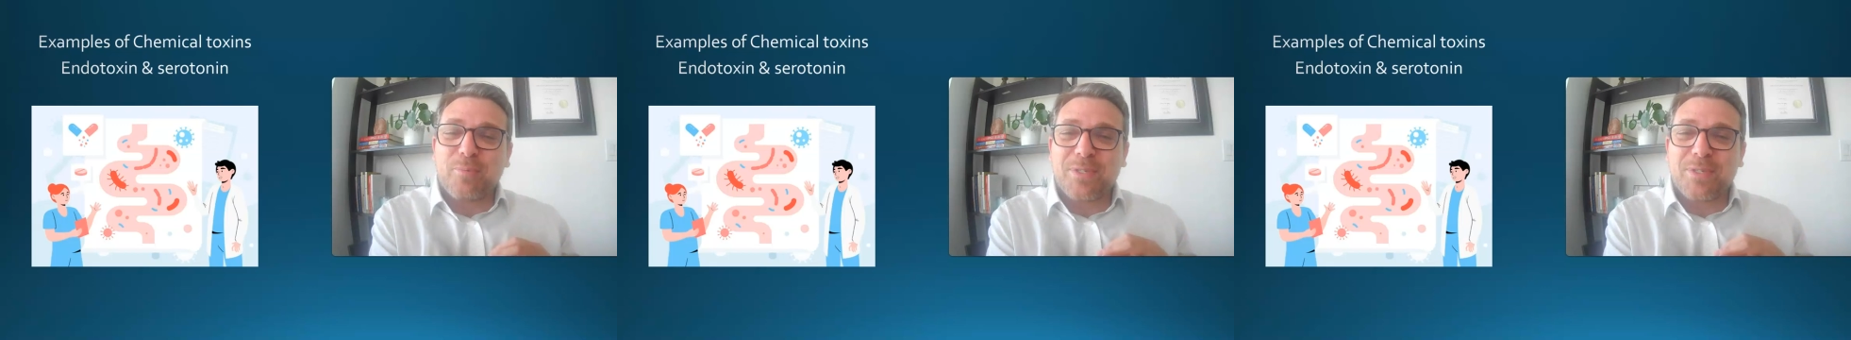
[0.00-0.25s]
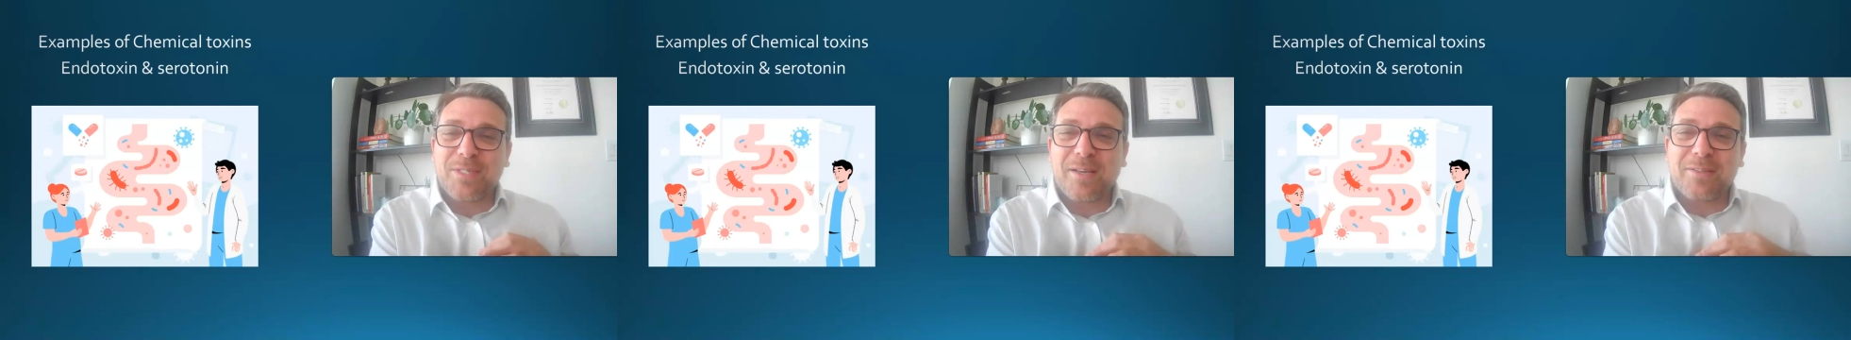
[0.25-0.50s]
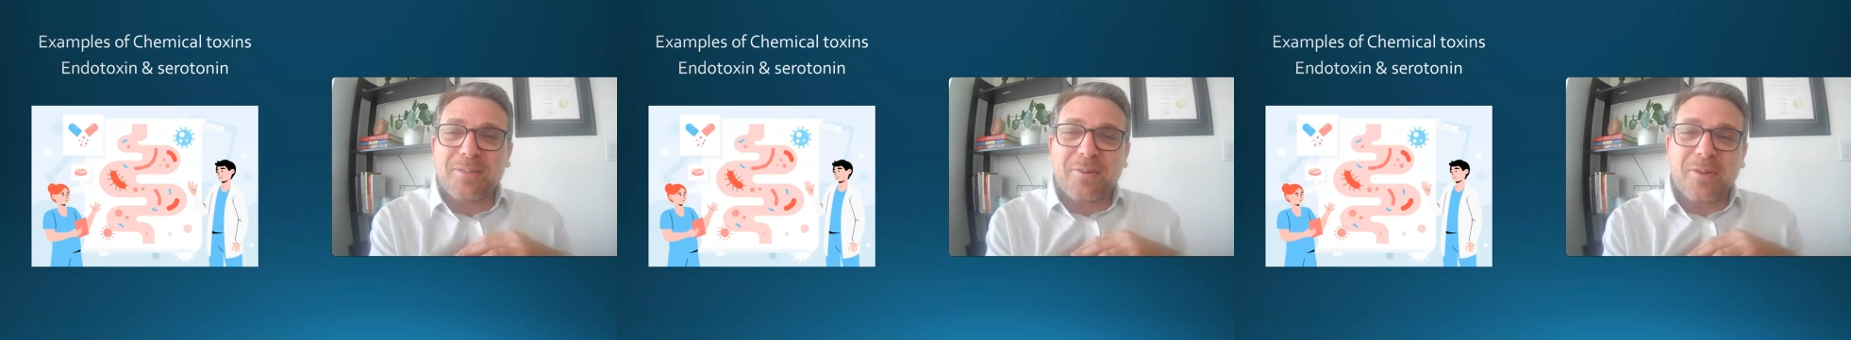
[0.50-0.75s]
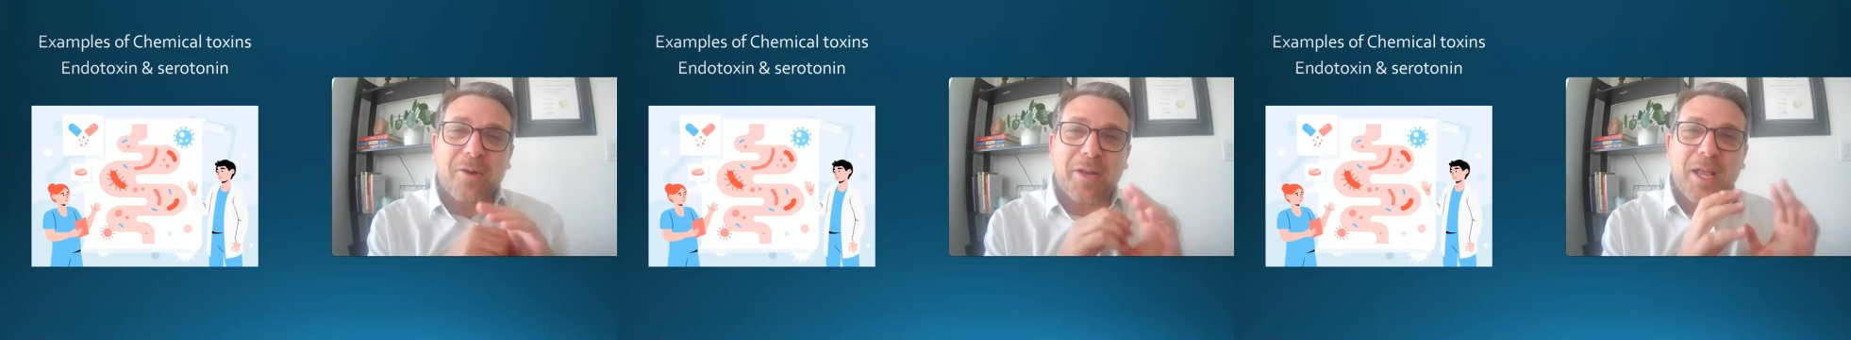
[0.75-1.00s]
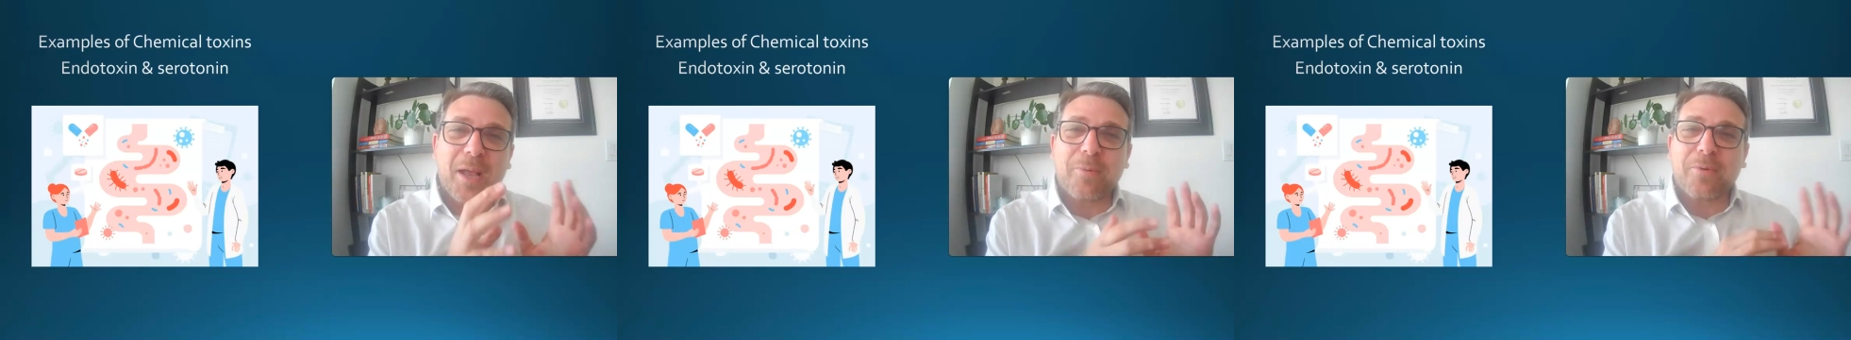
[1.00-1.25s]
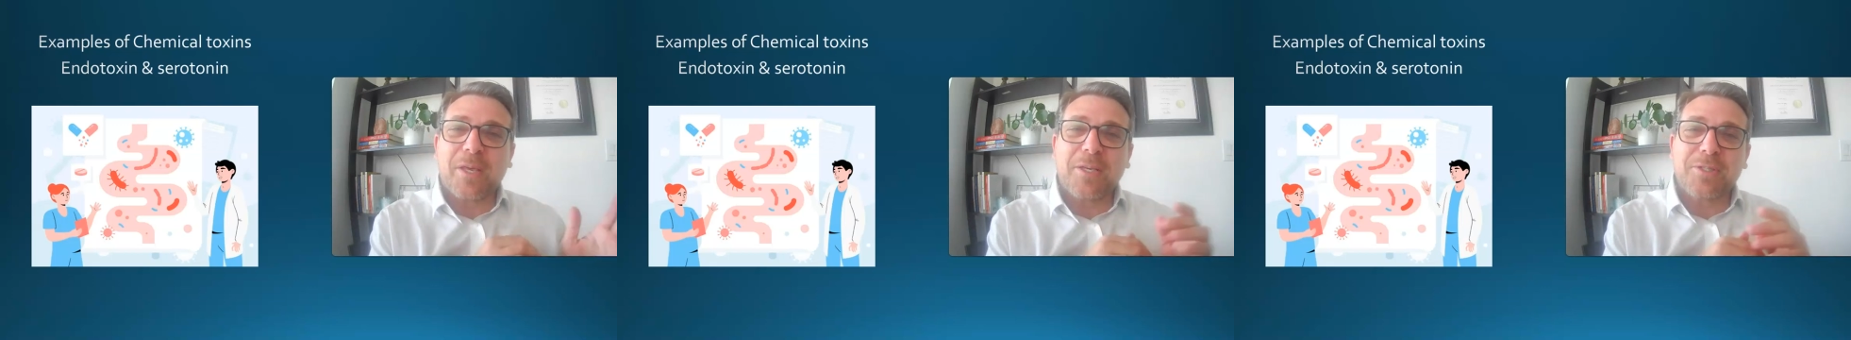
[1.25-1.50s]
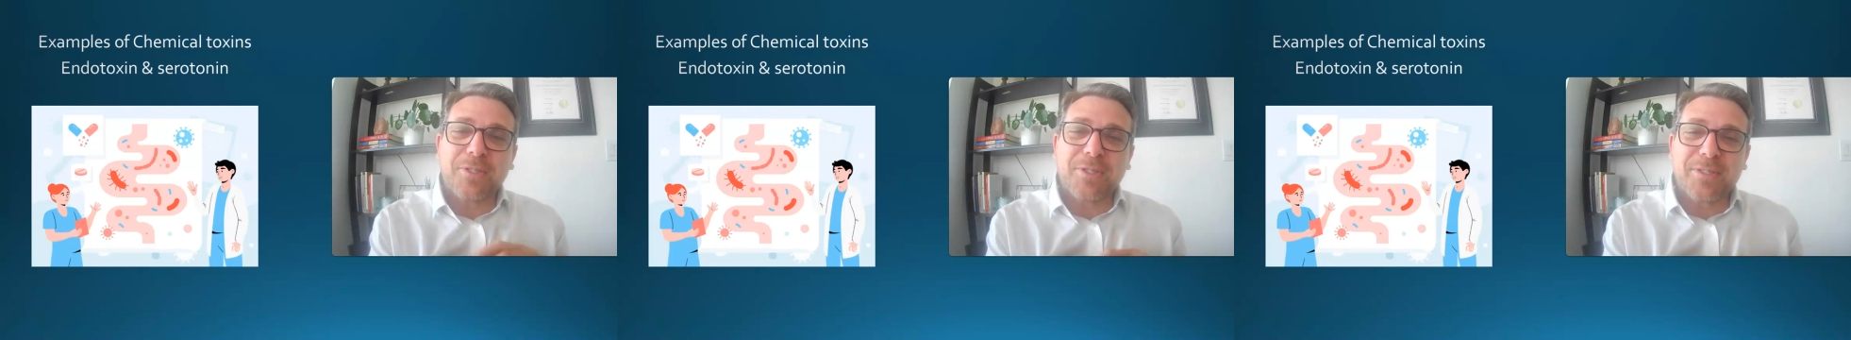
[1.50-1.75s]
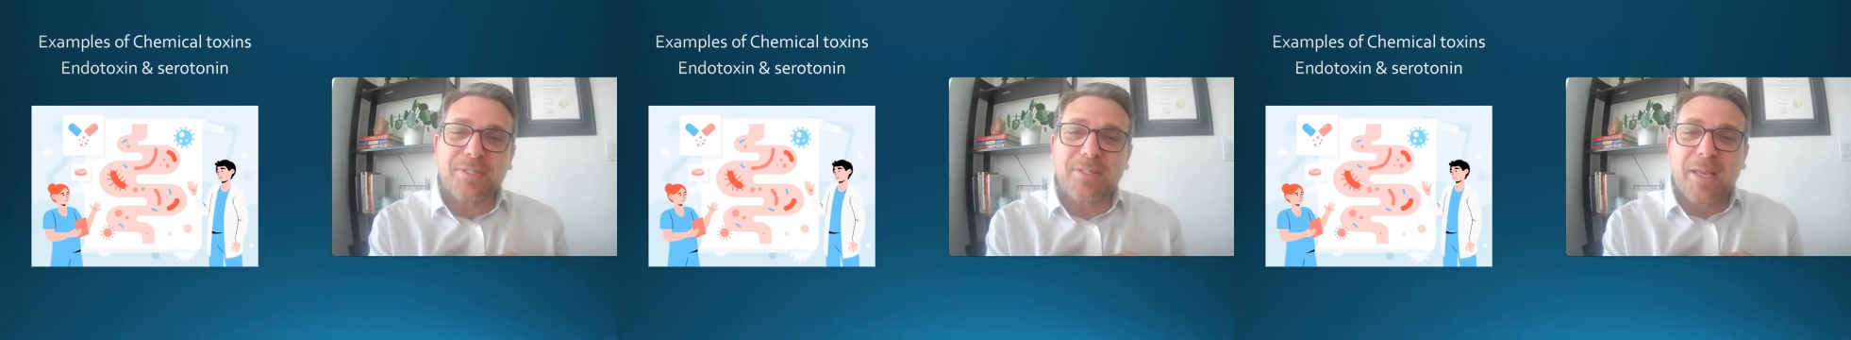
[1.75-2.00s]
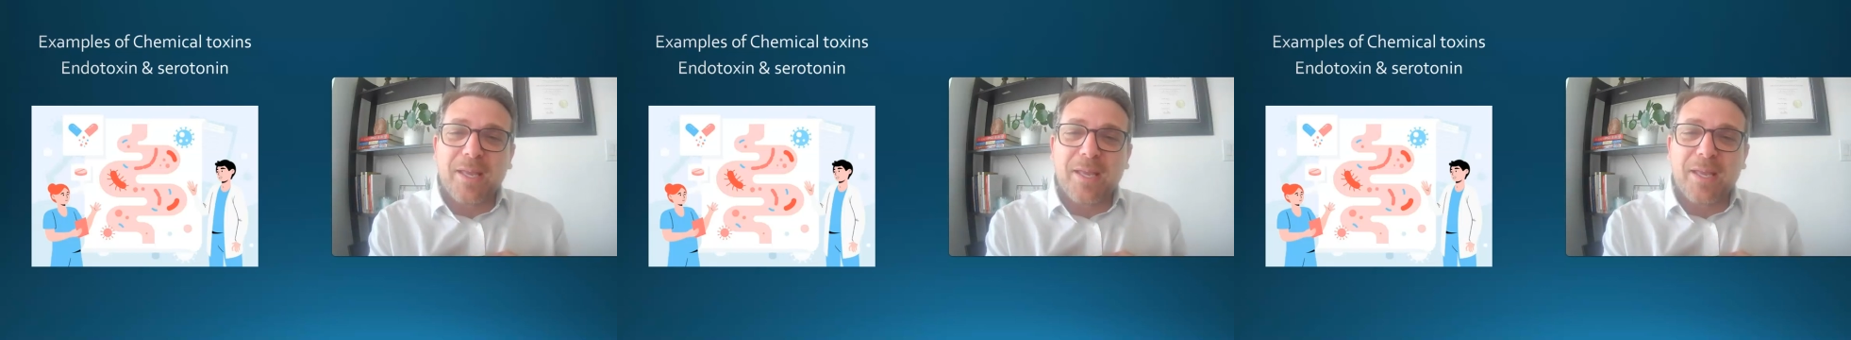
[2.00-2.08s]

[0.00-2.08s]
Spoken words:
presented it on a couple of occasions